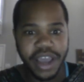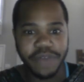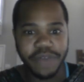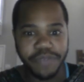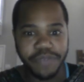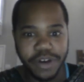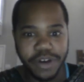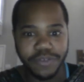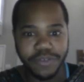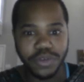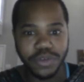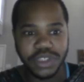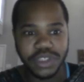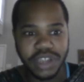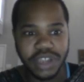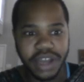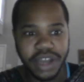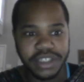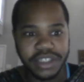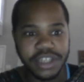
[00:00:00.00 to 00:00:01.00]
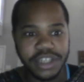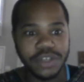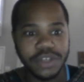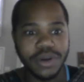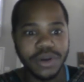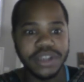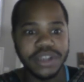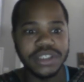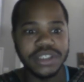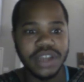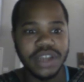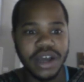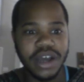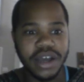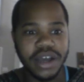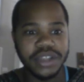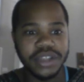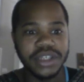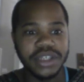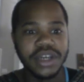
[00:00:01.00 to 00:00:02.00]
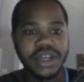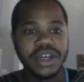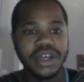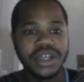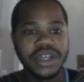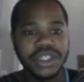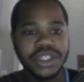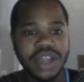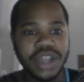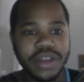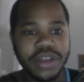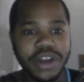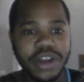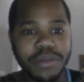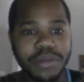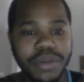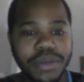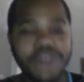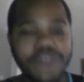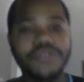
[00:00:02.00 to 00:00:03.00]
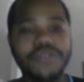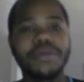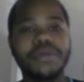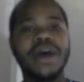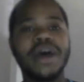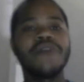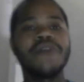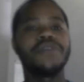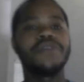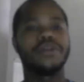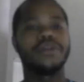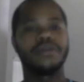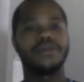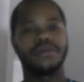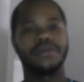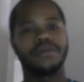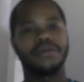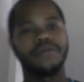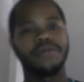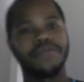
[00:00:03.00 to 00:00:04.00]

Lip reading: and fearful sights and great signs shall there be from heaven.